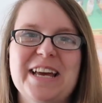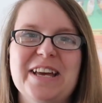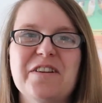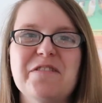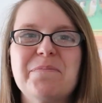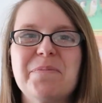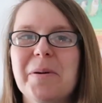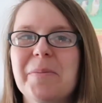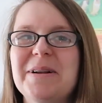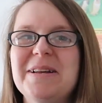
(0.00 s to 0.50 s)

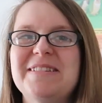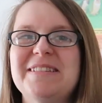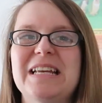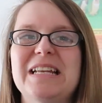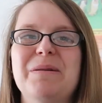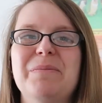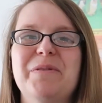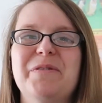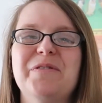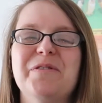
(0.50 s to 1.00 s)
You've probably
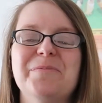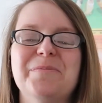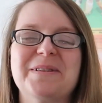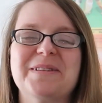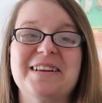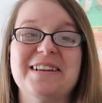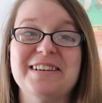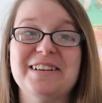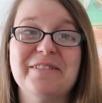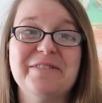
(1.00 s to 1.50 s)
seen it before because
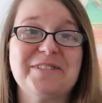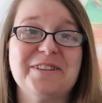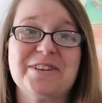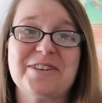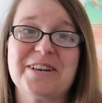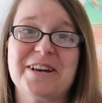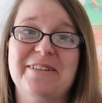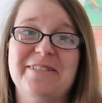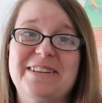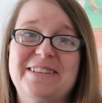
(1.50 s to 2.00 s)
I love to
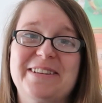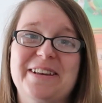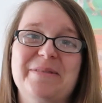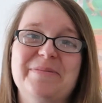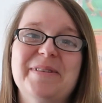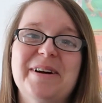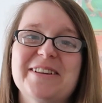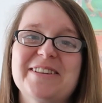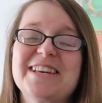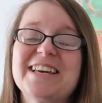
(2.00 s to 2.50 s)
share it so
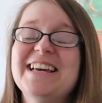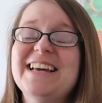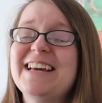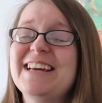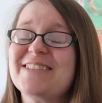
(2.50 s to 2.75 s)
much.